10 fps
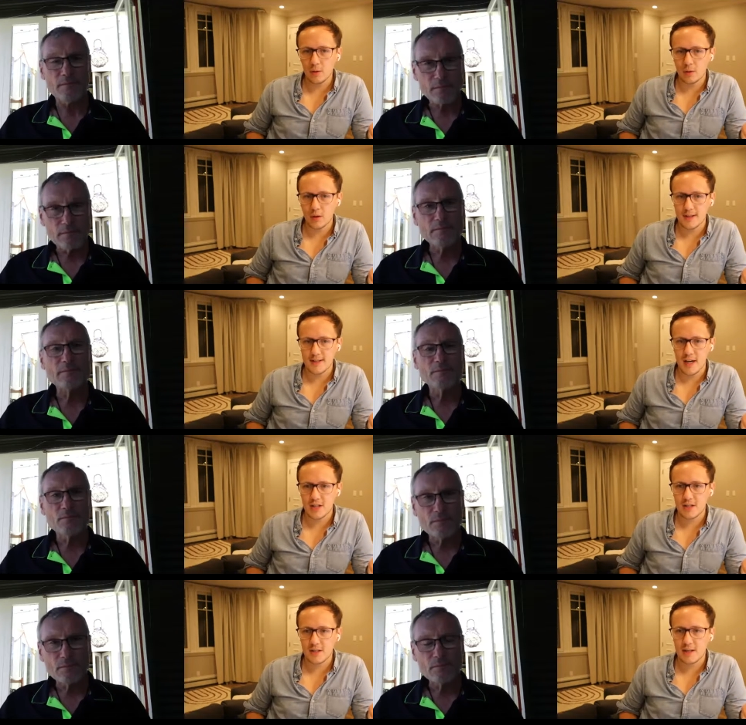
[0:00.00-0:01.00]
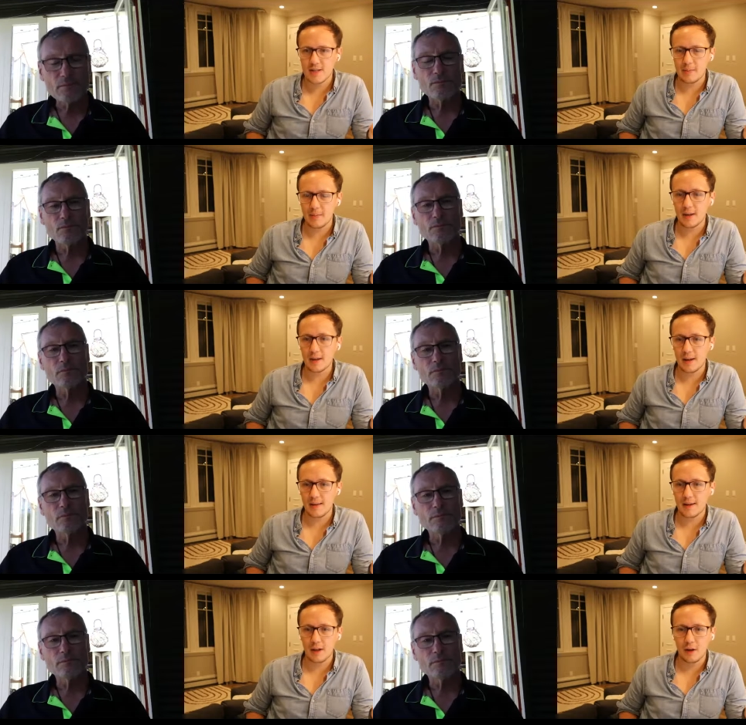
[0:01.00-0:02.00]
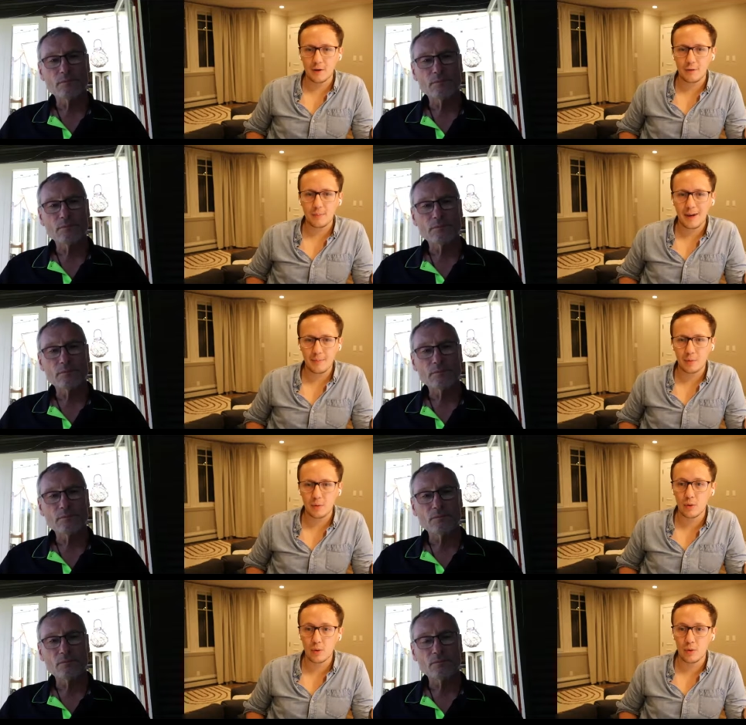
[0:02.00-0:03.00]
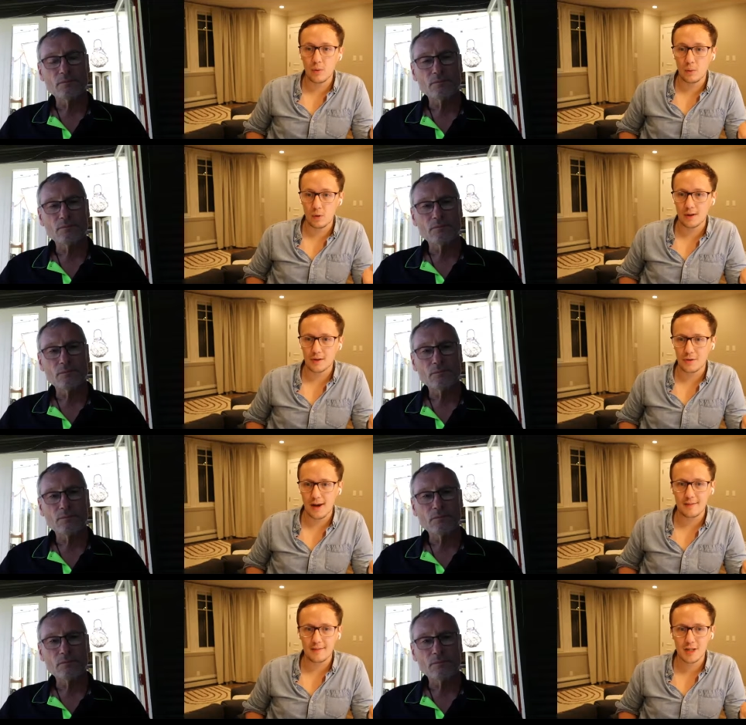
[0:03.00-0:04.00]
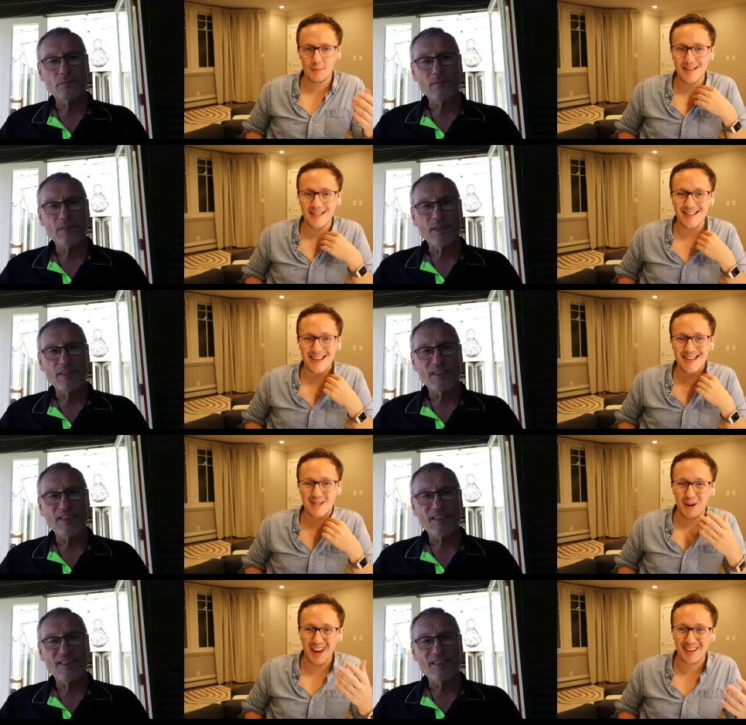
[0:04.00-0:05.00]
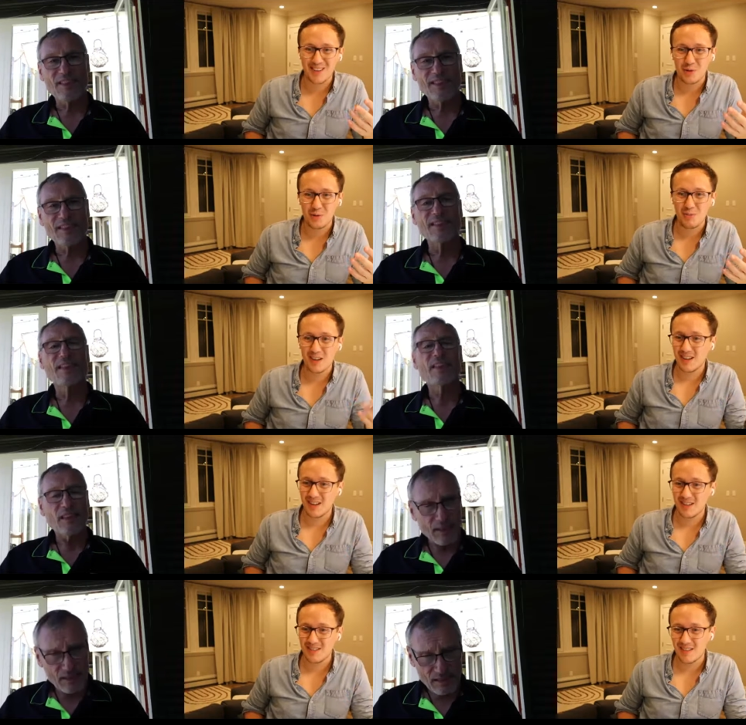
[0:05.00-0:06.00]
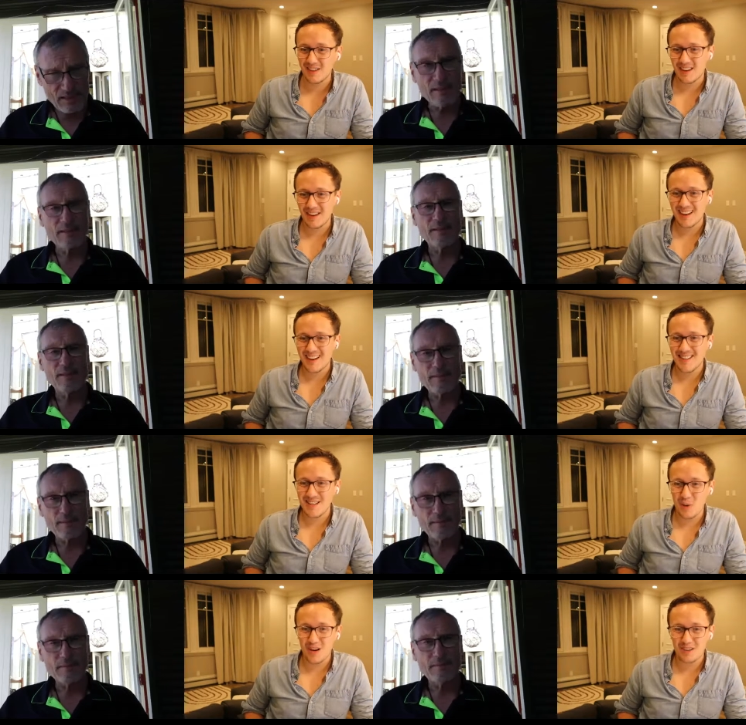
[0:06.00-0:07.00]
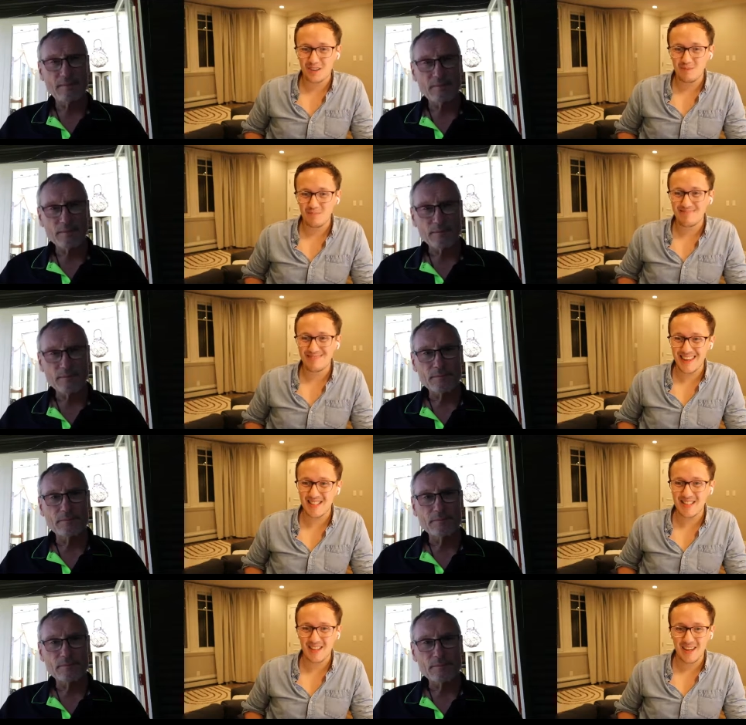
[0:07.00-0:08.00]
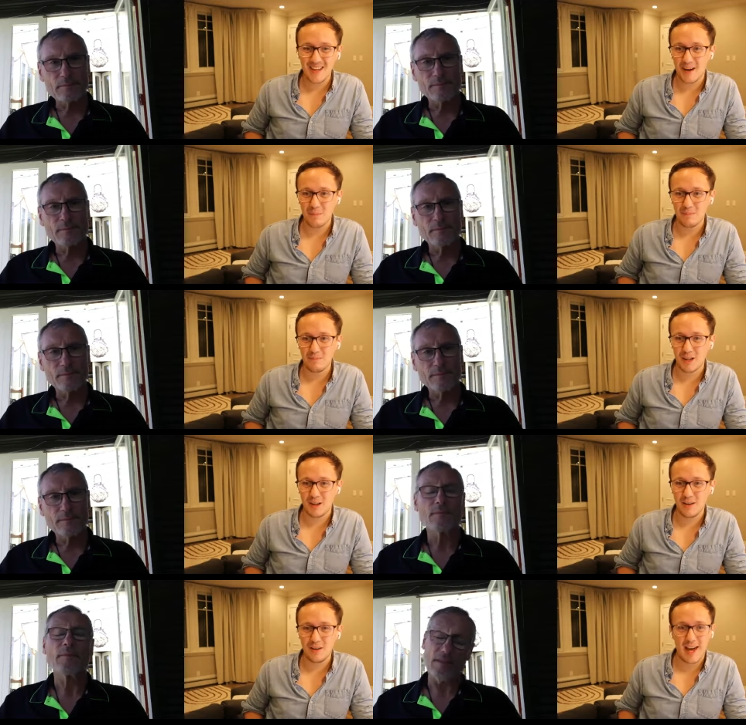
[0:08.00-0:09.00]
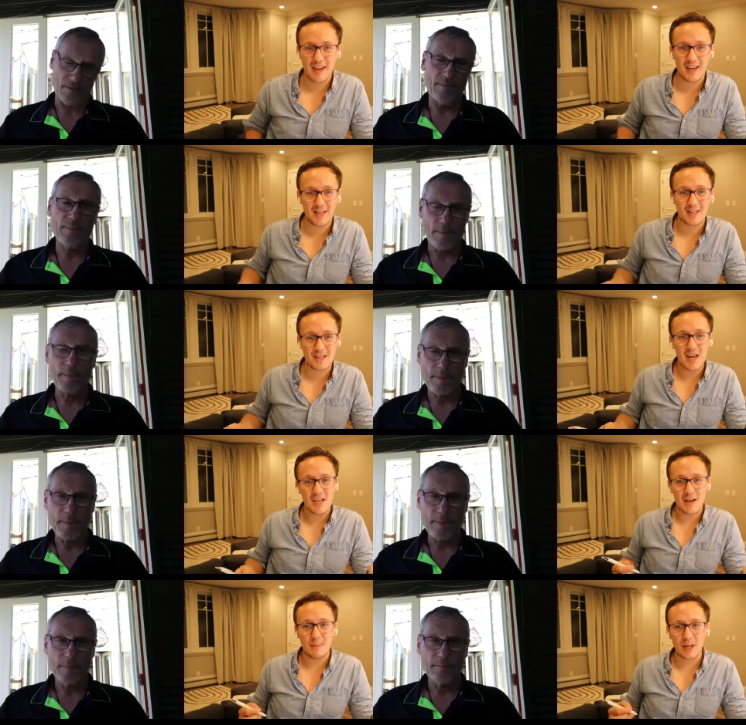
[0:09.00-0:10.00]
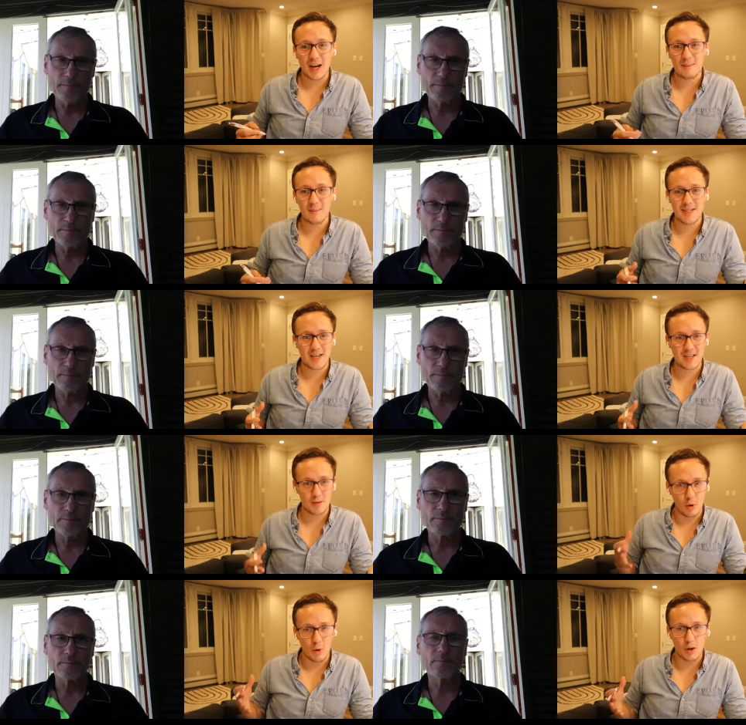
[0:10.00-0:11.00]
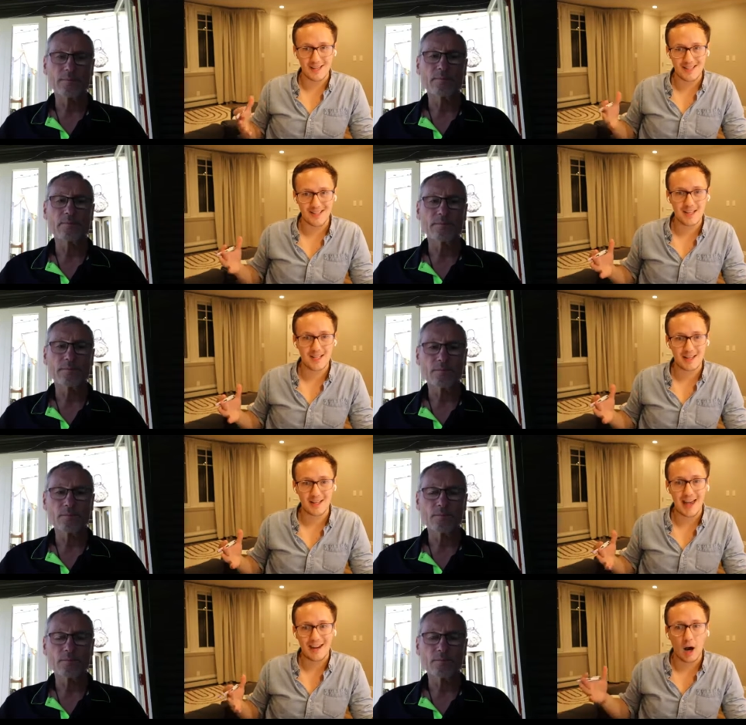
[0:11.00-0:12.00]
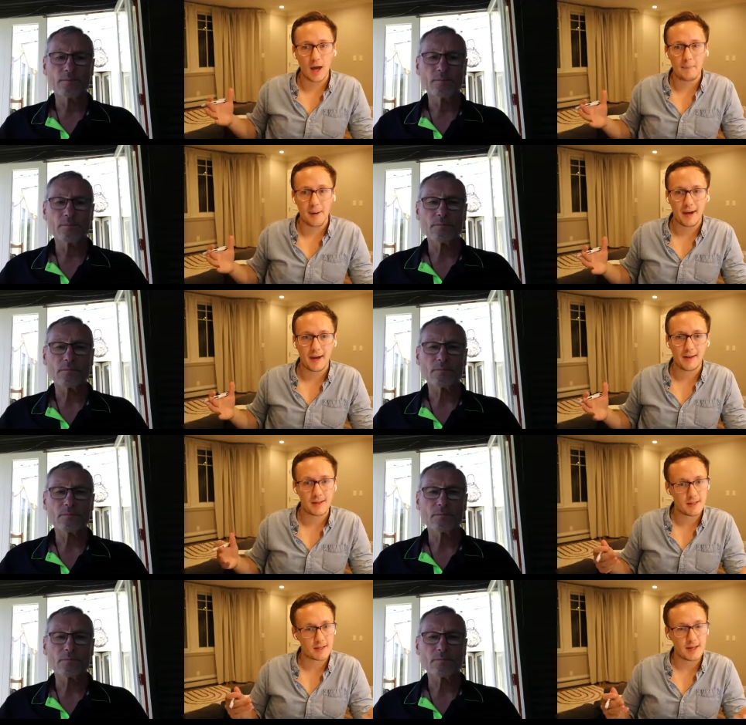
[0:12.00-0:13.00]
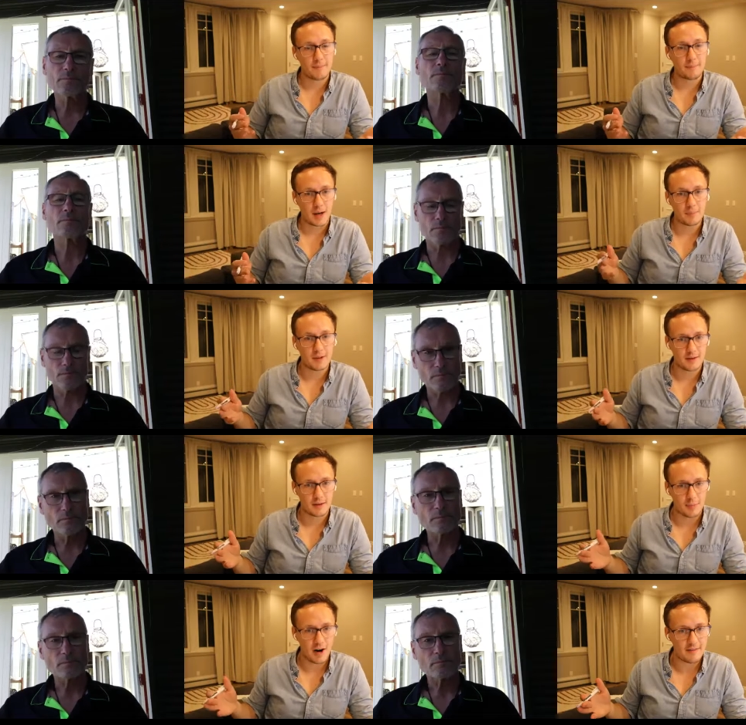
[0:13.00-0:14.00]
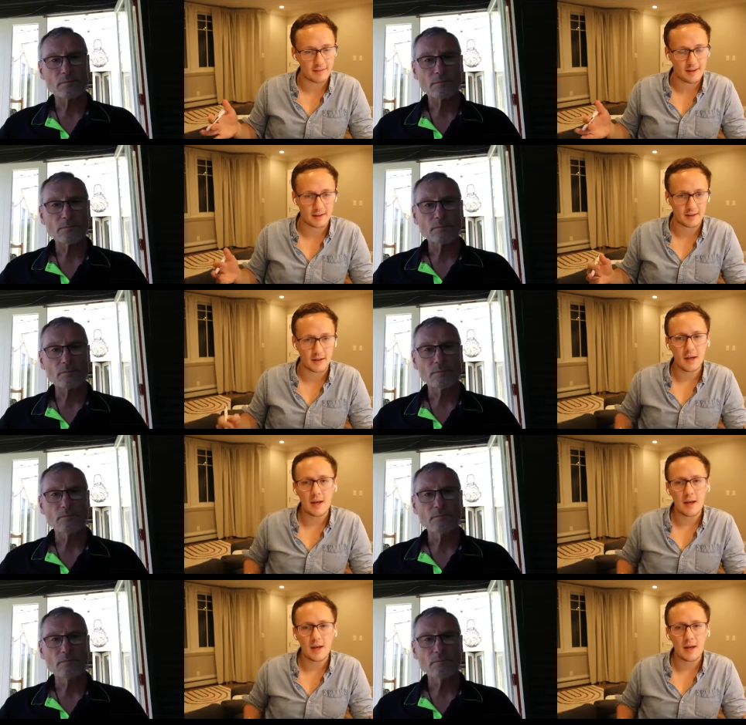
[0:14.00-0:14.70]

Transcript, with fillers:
Speaker 1: organizations is something that I think a lot of people who work in the creative space aspire to because there's somewhat decent income. You know, like it's sometimes it's more consistent and higher paying than some companies in the private sector,